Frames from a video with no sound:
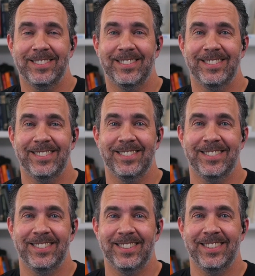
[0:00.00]

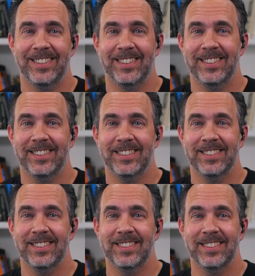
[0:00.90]

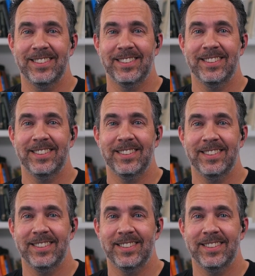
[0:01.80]

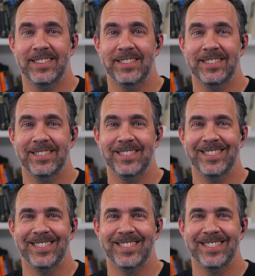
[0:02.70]

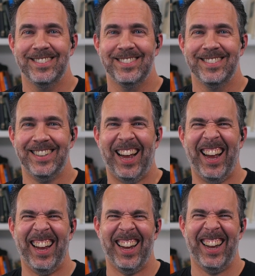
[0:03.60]

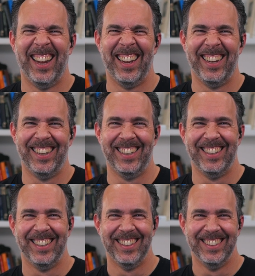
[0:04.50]

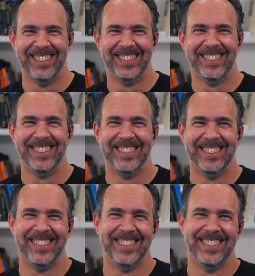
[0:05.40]

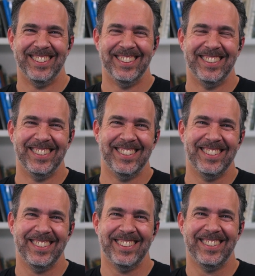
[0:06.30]

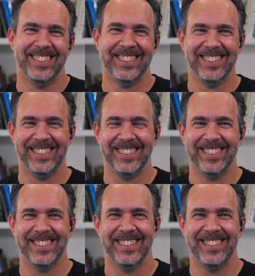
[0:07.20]
(silent)